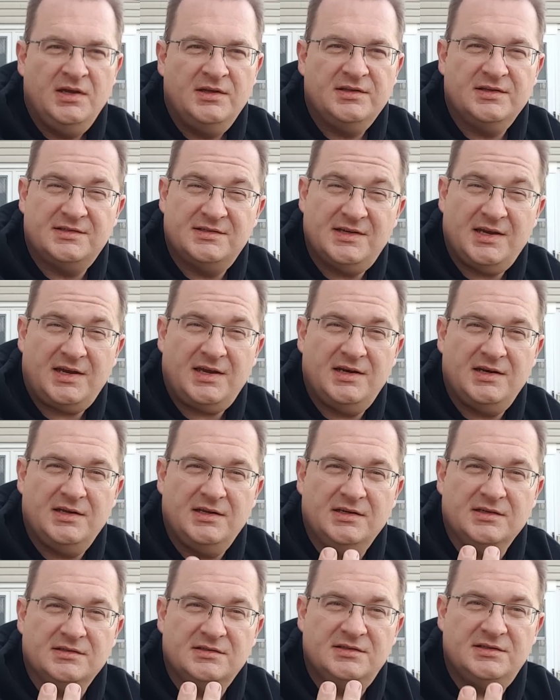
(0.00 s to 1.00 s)
The second
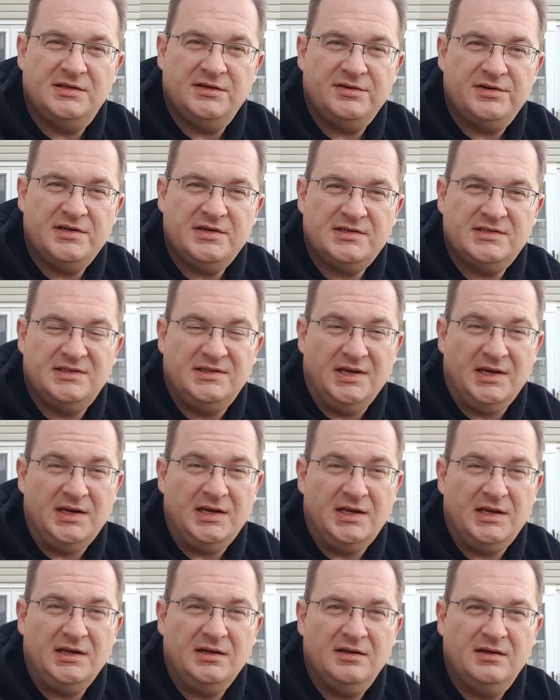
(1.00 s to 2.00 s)
is serious
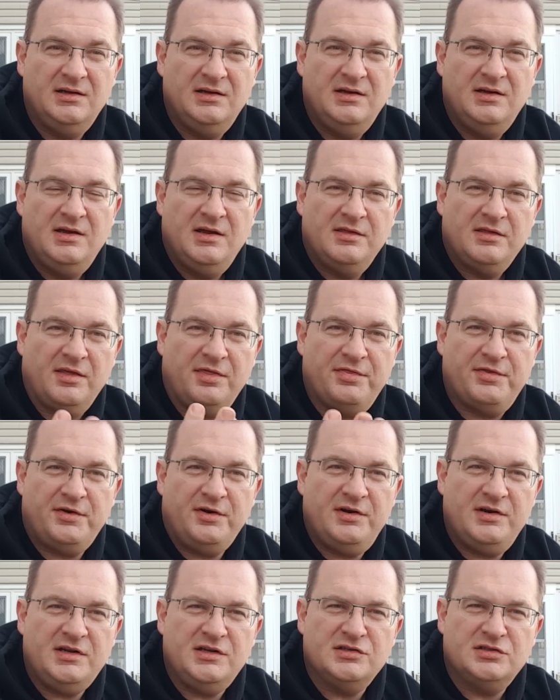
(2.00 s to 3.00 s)
dating. The
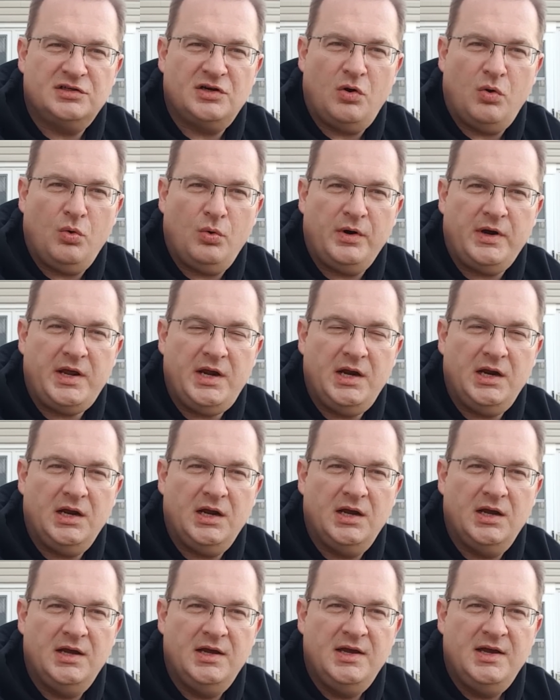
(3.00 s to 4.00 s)
third is courting,
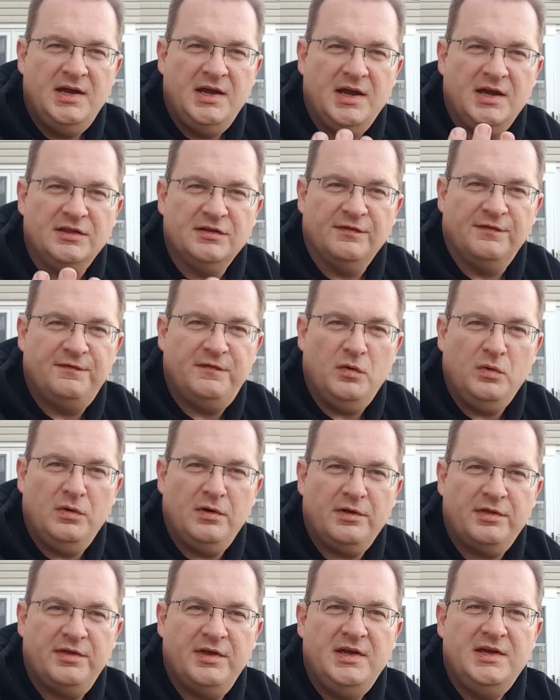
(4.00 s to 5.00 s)
and the
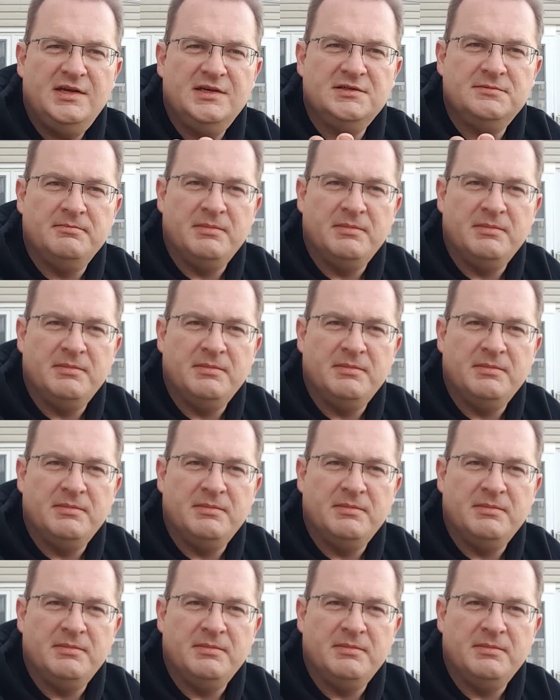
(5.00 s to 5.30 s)
fourth is